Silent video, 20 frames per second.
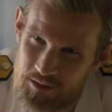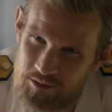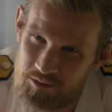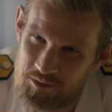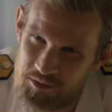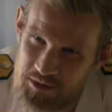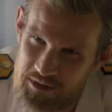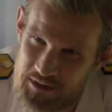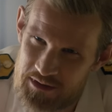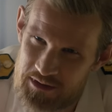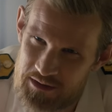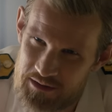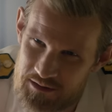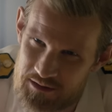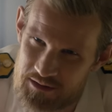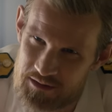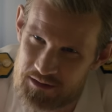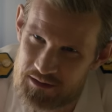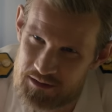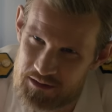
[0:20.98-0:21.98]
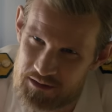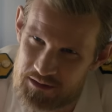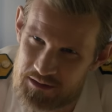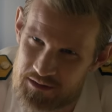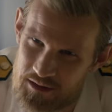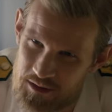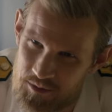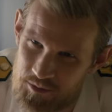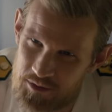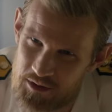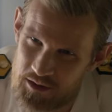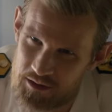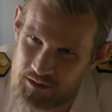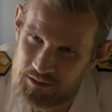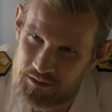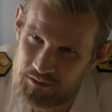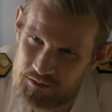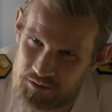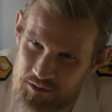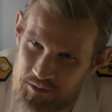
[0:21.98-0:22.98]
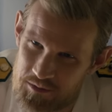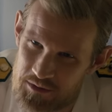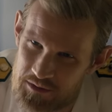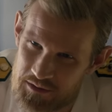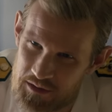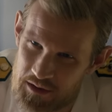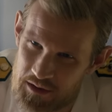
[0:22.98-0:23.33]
He will be needlessly separated from his